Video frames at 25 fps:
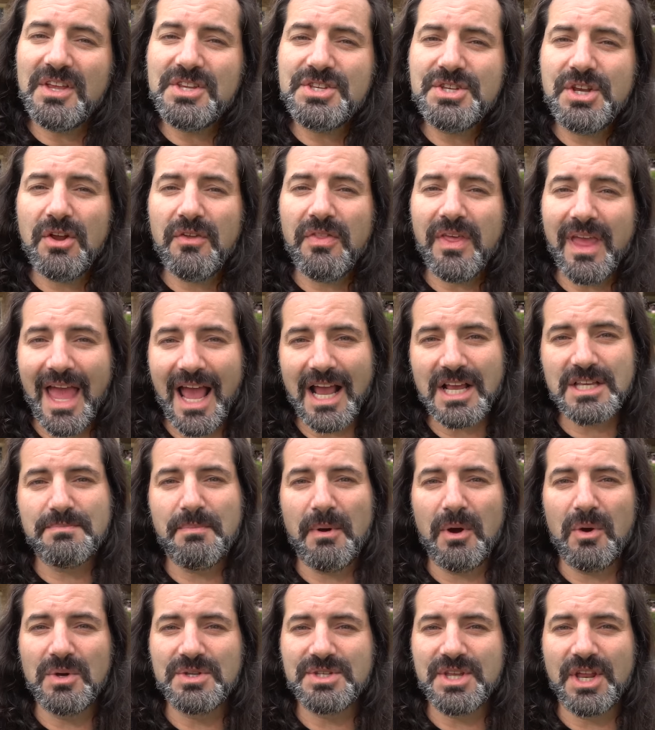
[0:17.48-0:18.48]
this year the
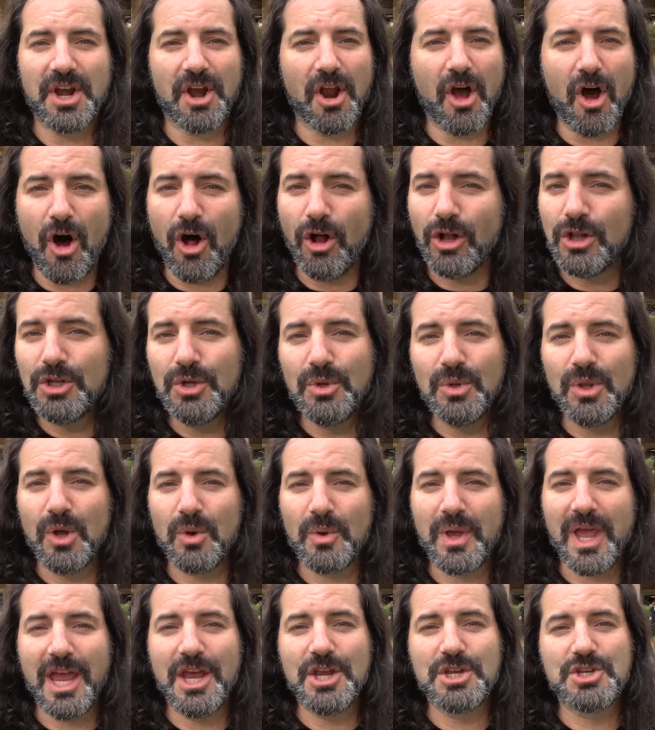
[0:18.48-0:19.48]
expo is in an all-new
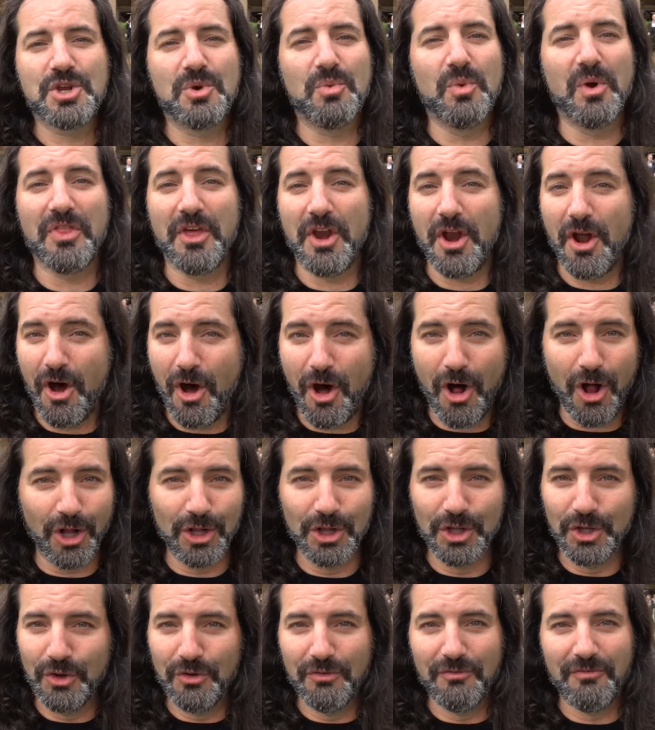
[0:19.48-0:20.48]
location with an
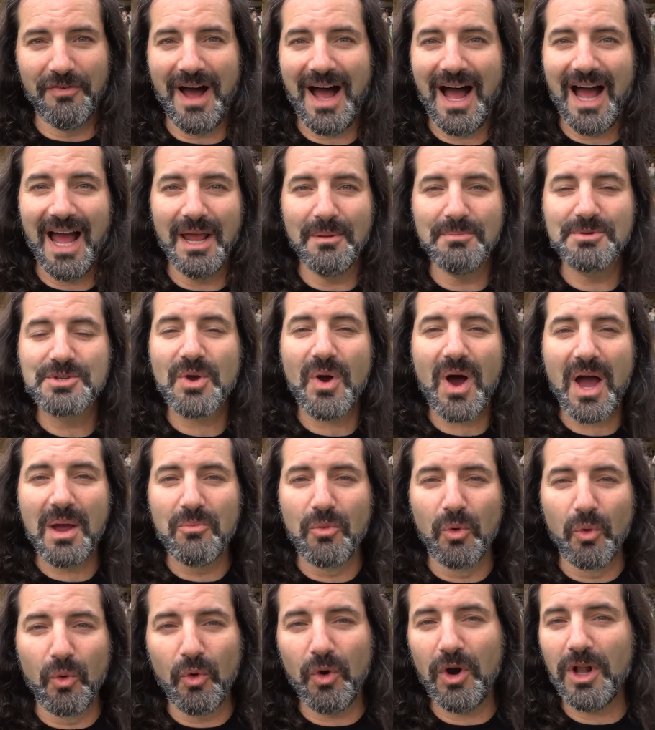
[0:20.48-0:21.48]
all-new vibe, so
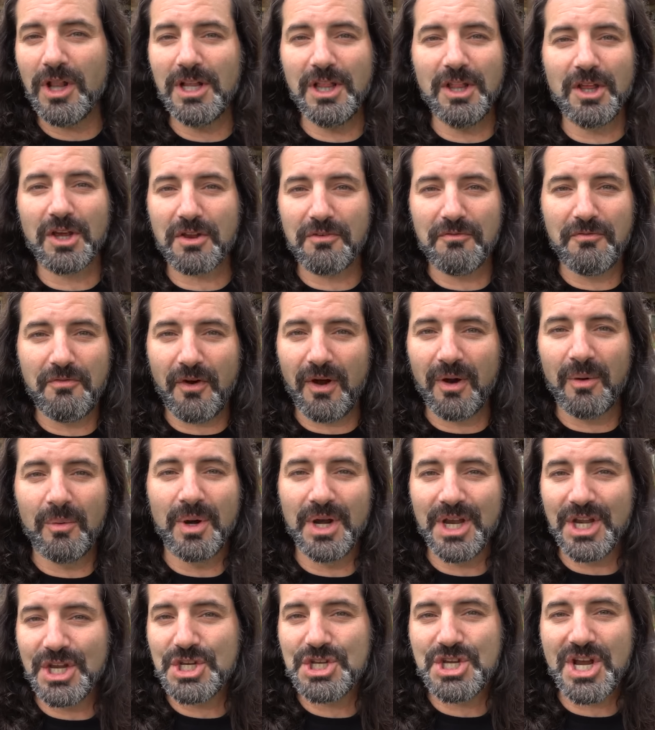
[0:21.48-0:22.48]
I'm really looking
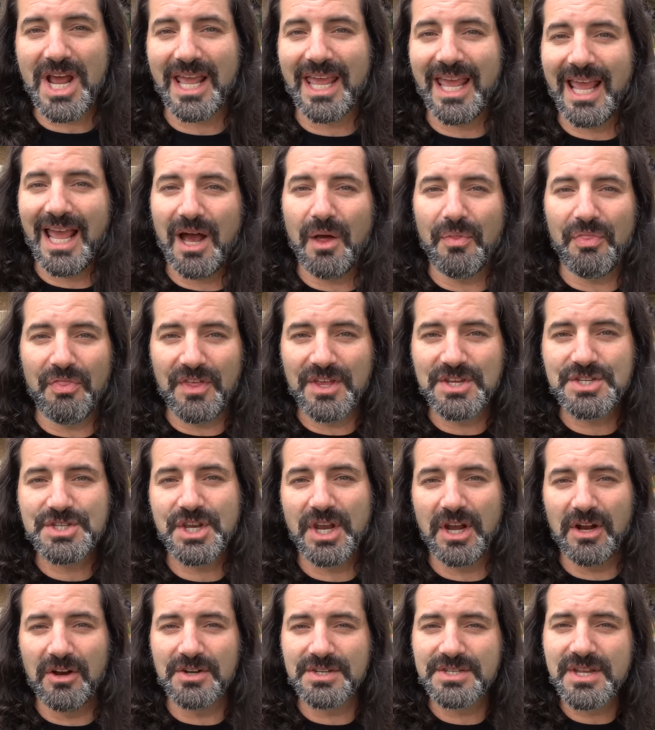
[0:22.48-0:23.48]
forward to checking out this
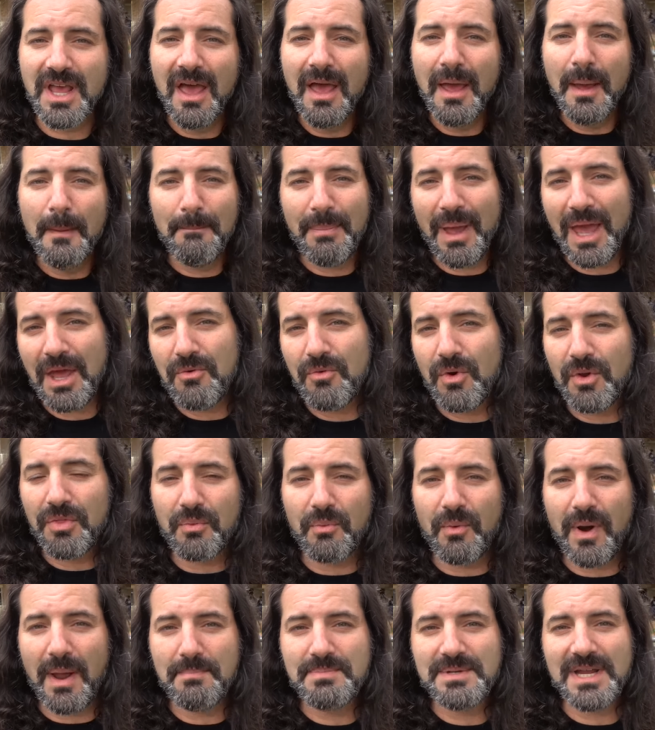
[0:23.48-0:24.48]
year's Penrith
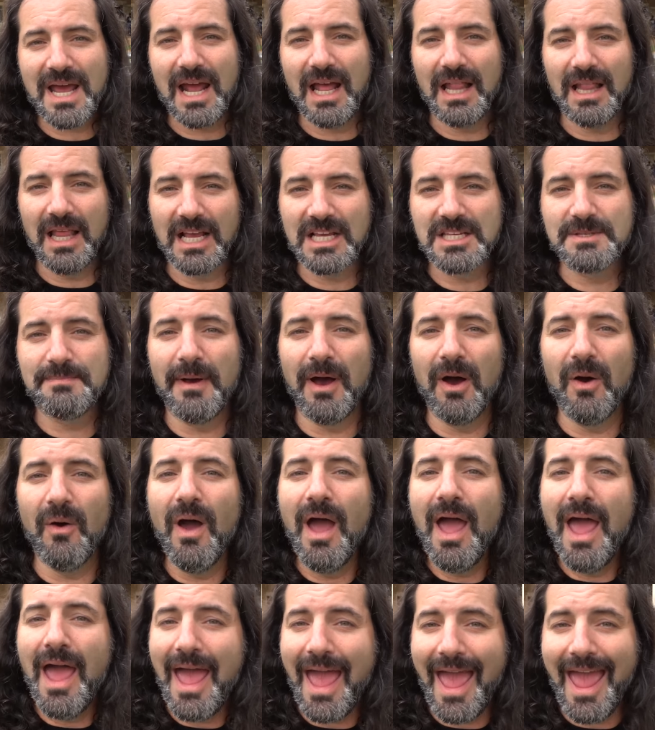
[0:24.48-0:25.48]
Reptile Expo
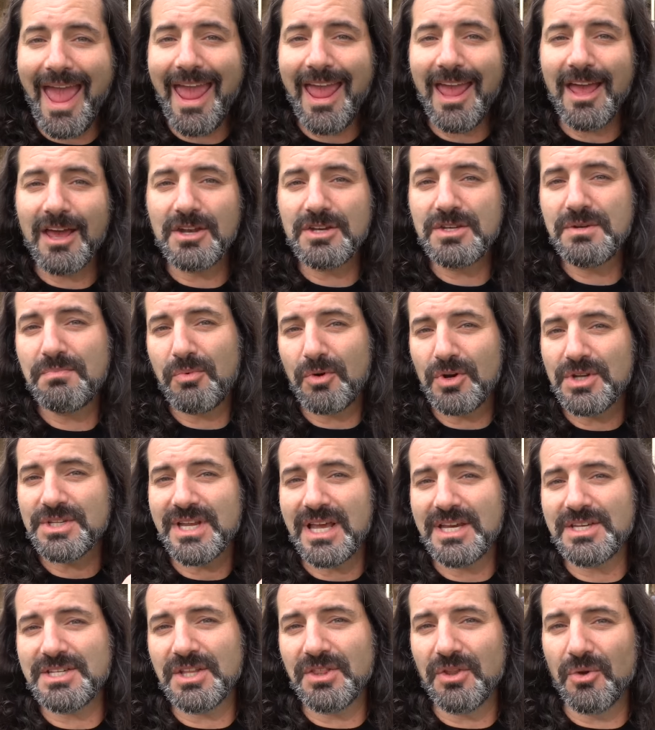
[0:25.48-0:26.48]
and
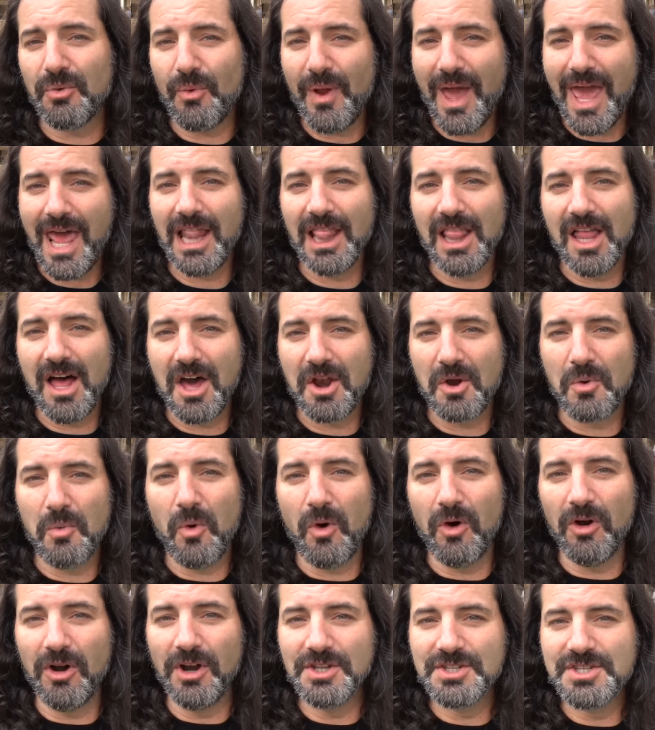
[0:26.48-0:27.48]
presenting the Rattle On
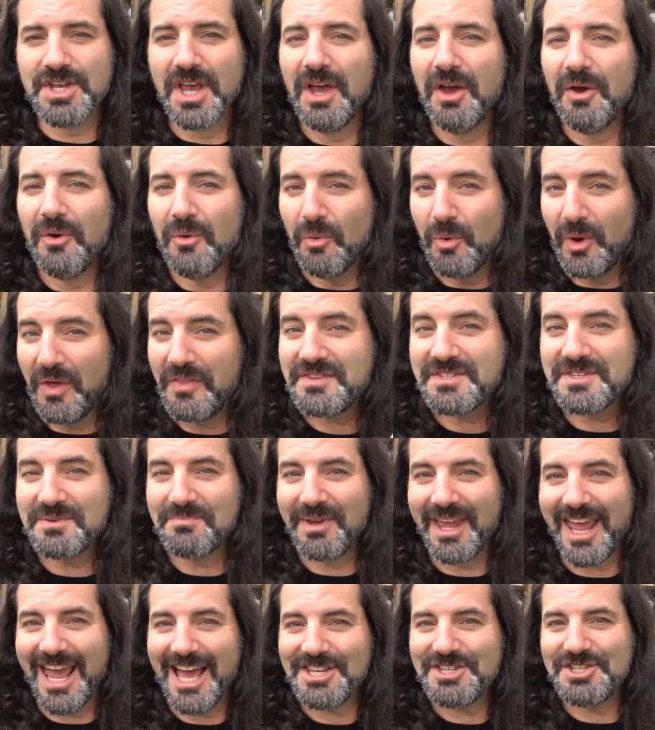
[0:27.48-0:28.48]
Awards with
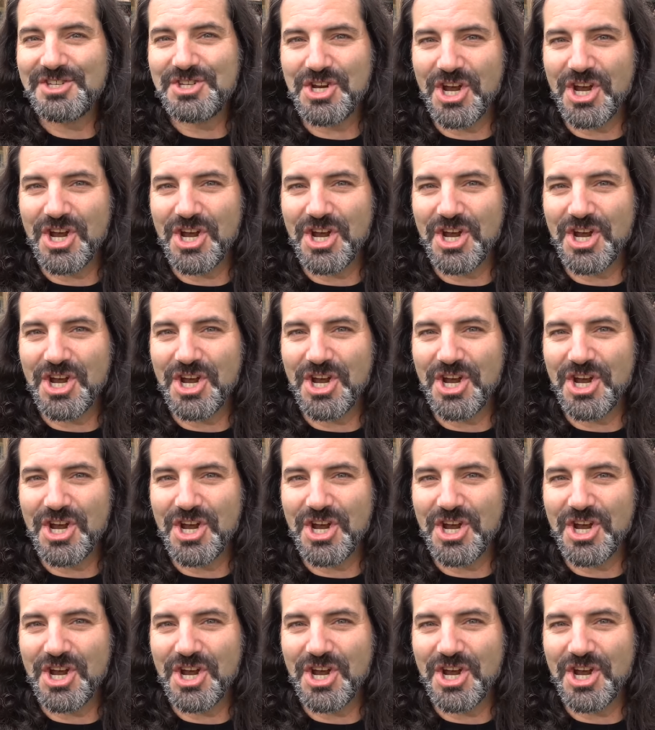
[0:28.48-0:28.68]
some guest